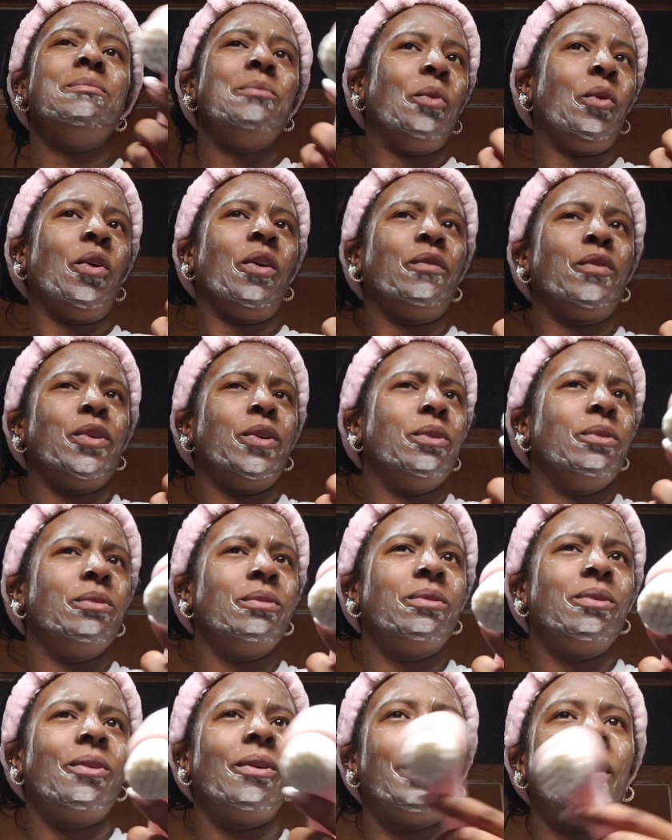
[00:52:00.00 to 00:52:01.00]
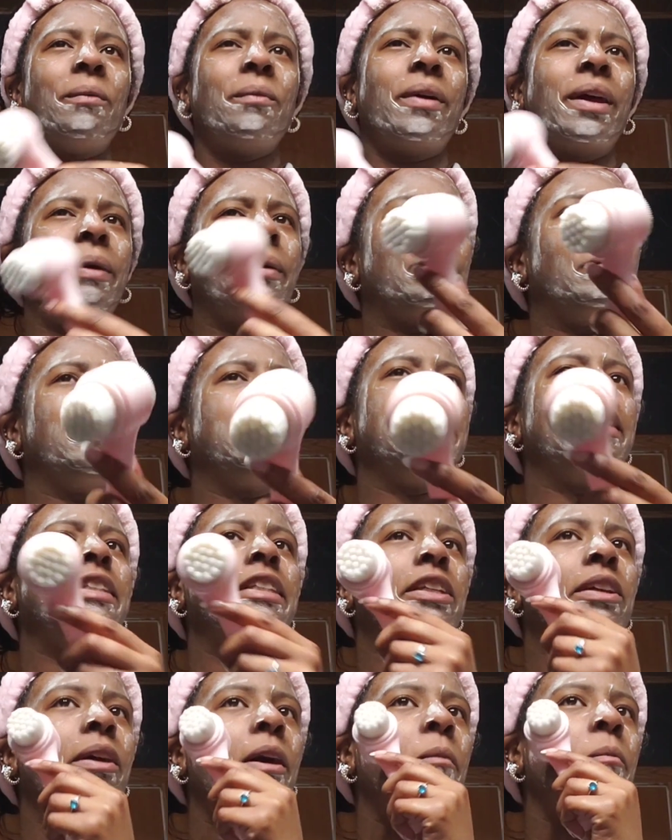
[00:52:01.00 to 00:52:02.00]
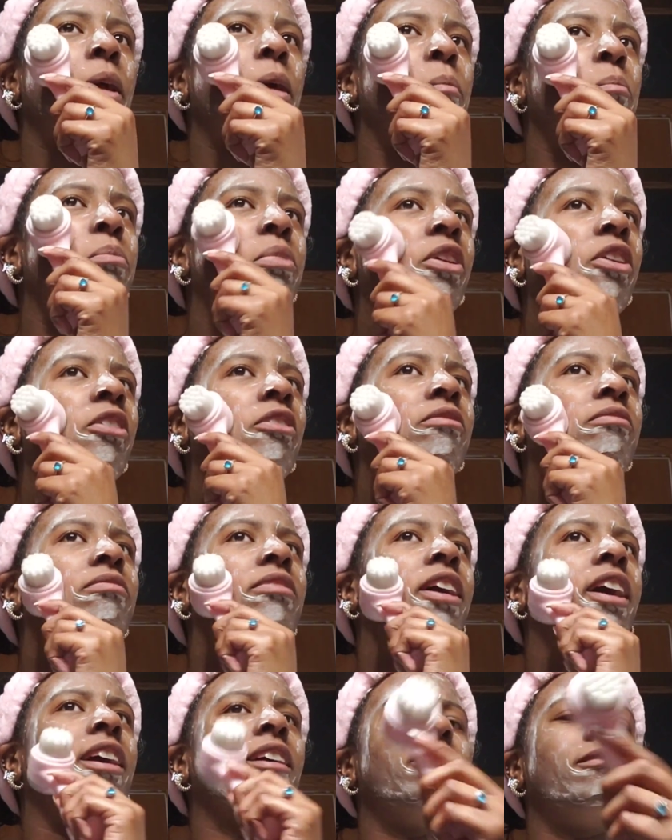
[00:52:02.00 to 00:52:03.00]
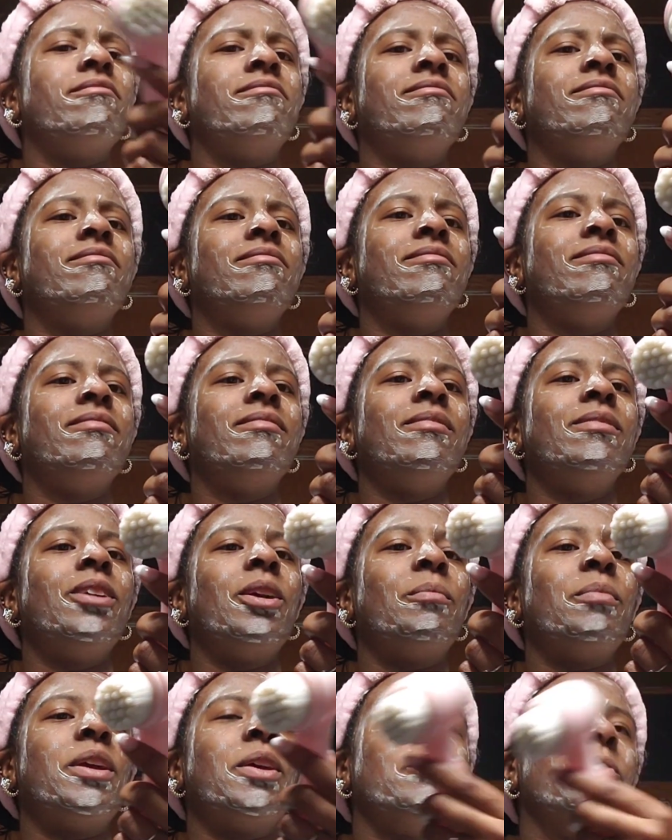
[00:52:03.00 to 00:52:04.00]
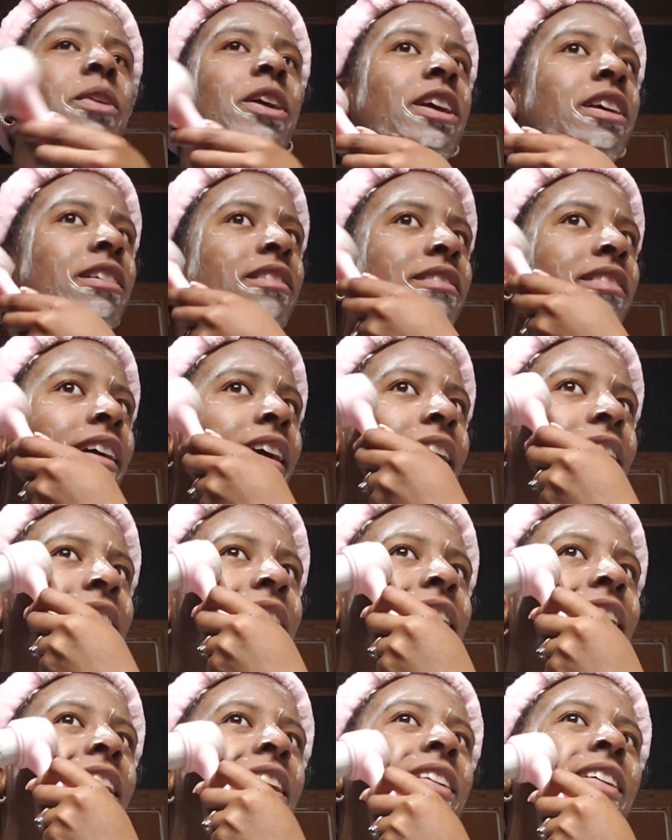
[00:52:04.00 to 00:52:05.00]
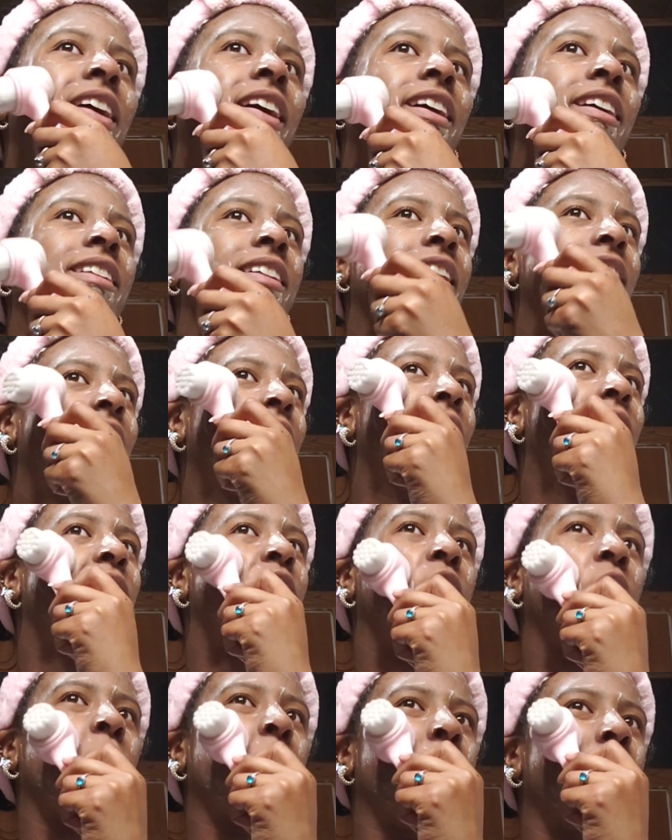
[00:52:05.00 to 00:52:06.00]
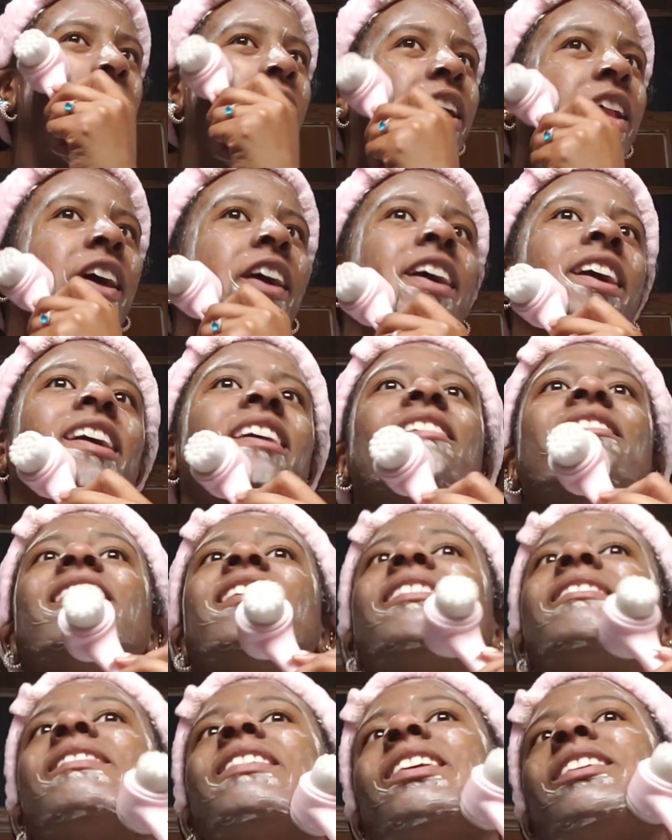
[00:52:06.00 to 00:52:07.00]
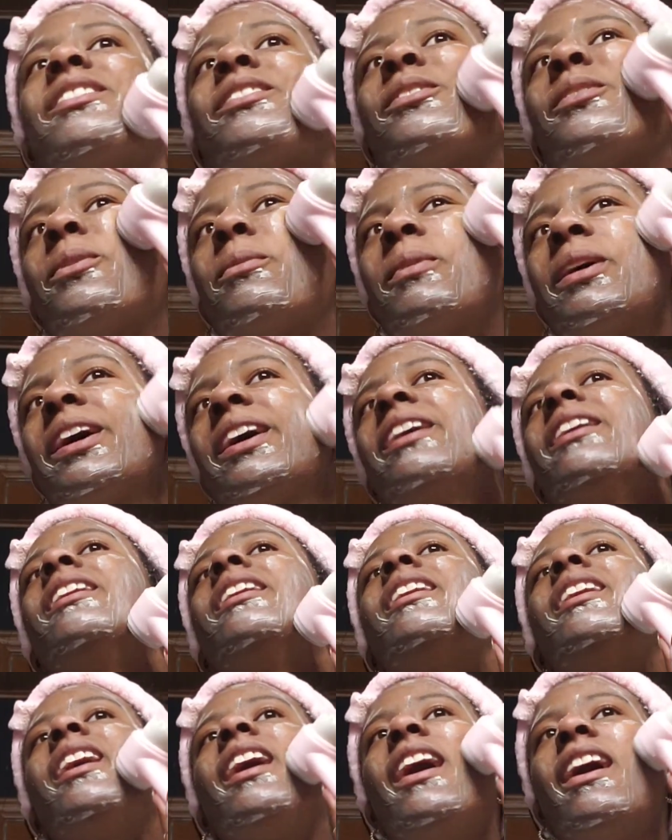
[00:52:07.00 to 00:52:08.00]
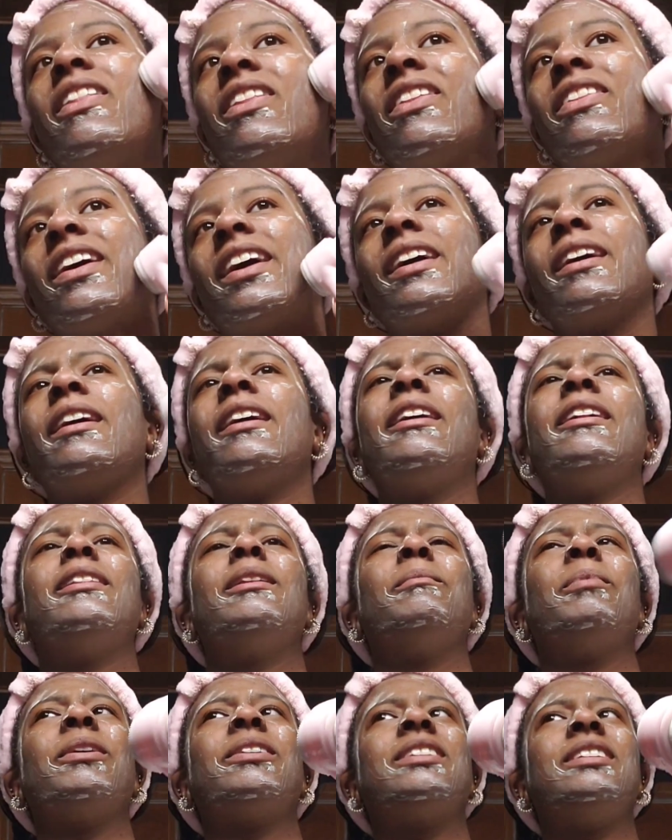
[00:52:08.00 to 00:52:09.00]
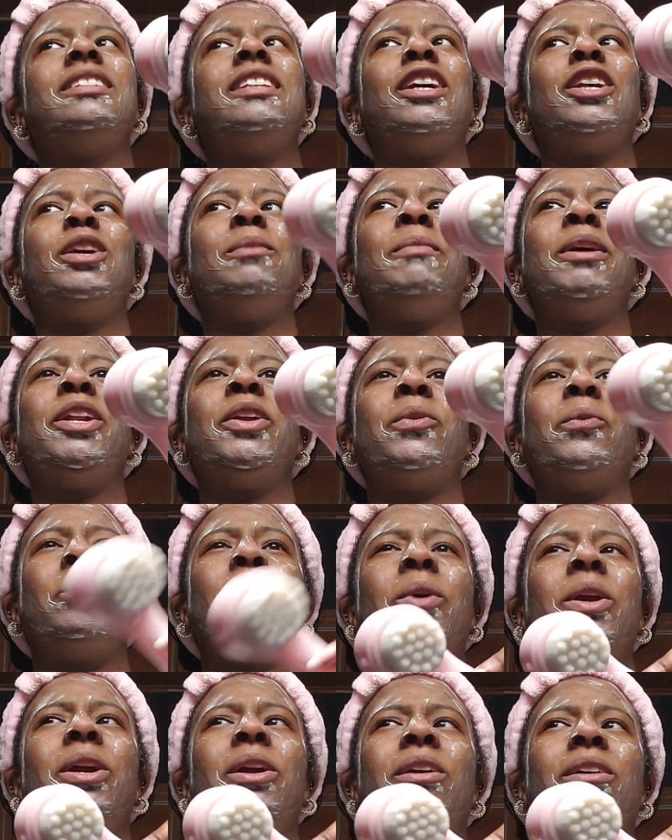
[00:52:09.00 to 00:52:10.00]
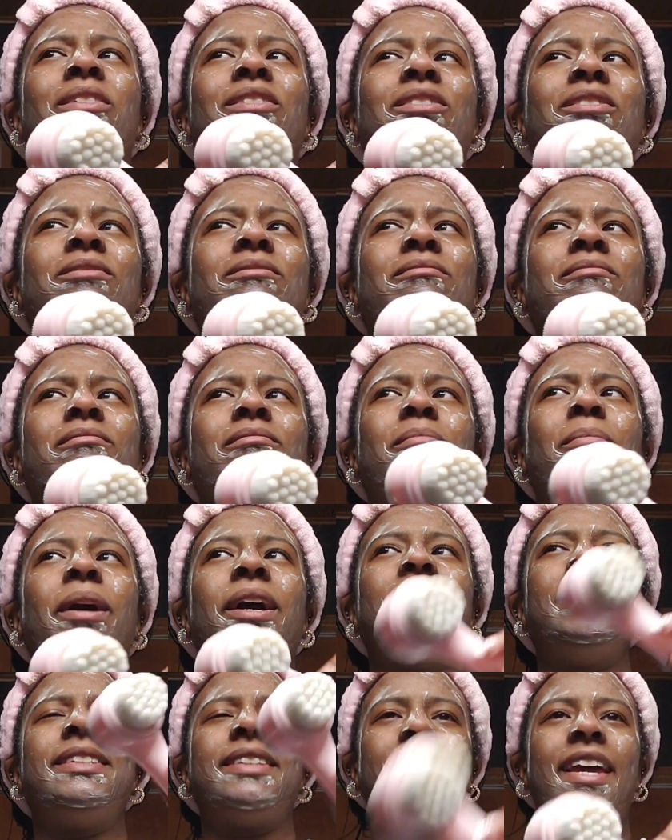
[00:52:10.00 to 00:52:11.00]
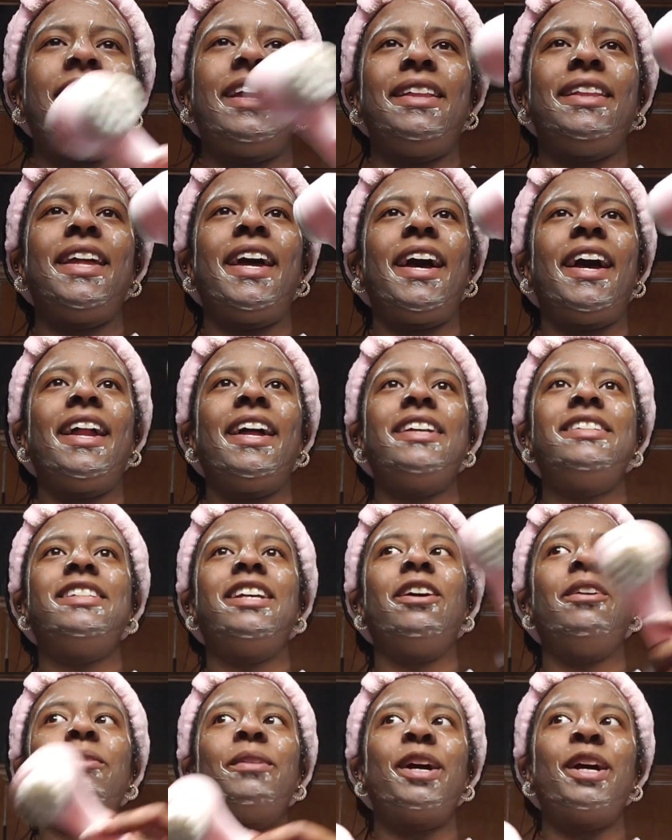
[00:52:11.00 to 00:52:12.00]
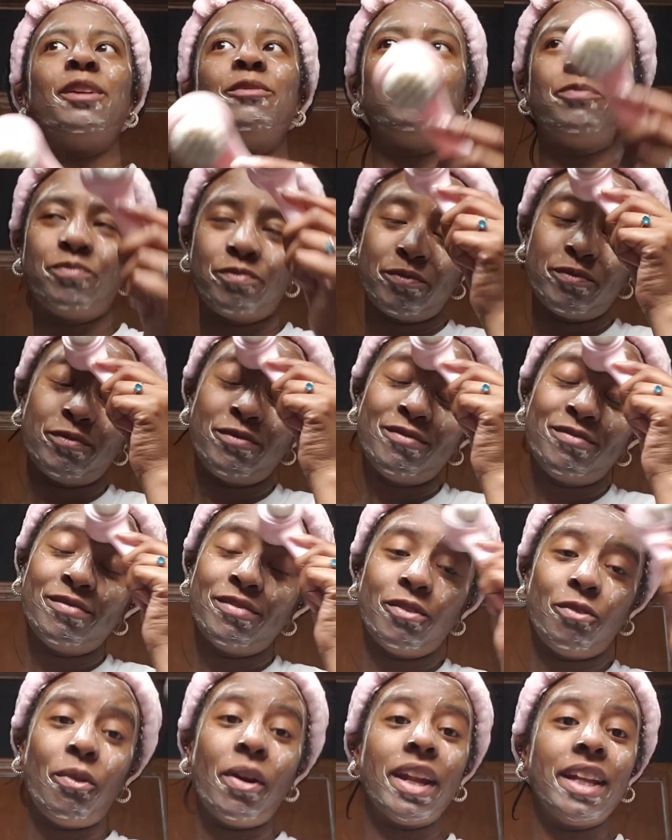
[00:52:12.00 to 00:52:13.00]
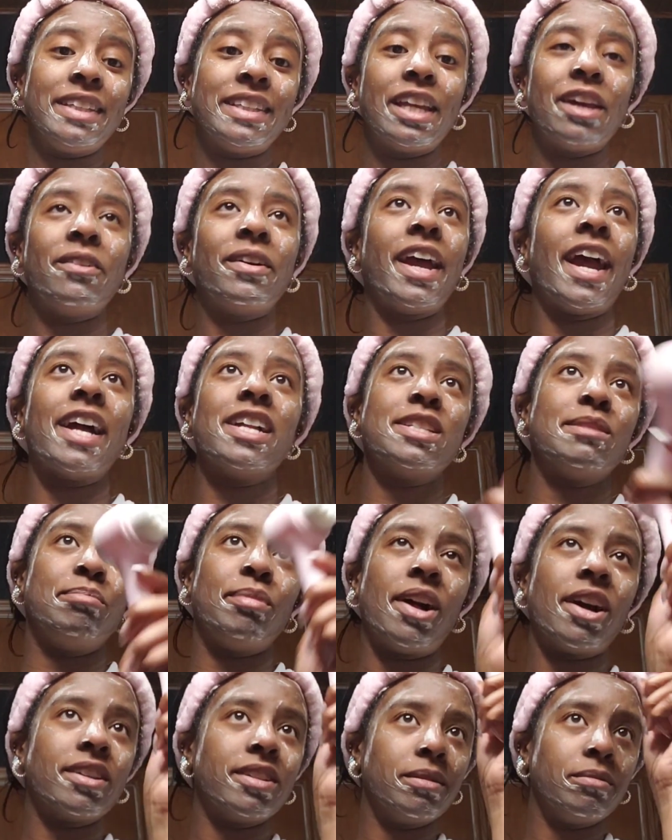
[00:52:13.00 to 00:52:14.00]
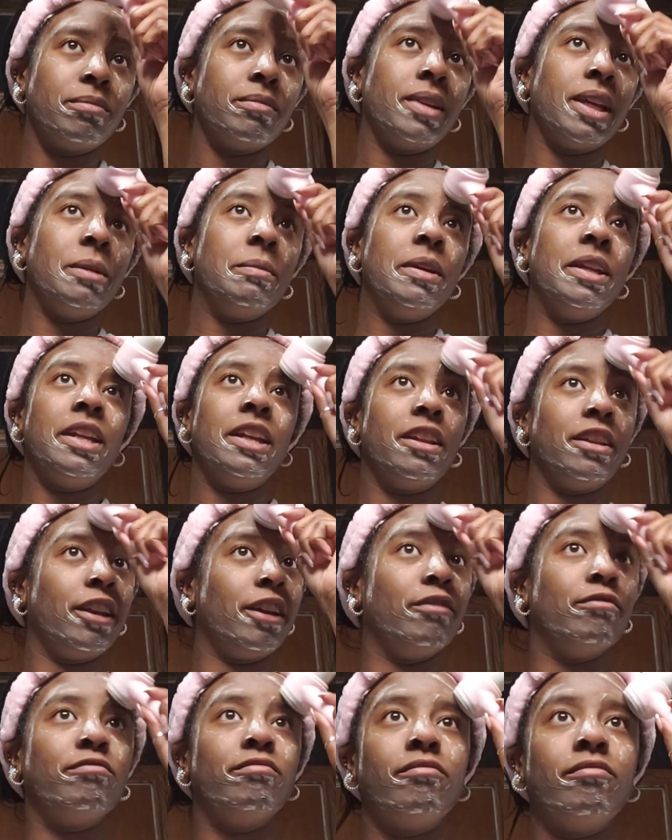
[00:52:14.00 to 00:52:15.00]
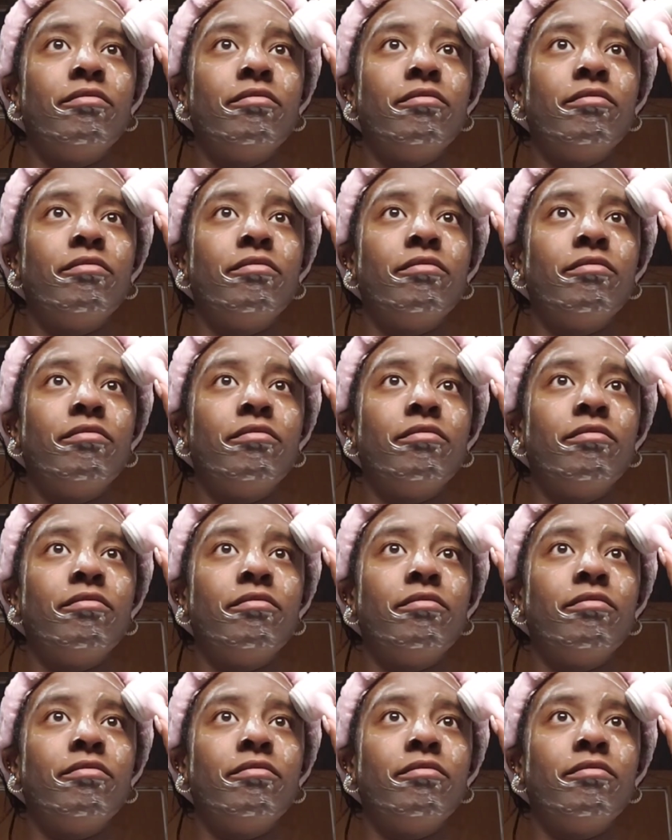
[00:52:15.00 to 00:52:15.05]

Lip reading: more of you, or I, like, want to see. I'm like, bro, like, you're being weird. Like, can you, like, you're, like, really, like, kind of, like, weird a little bit. And then, like, the person said, you made it weird by saying that. I said, okay. When I say okay, I just blocked him immediately.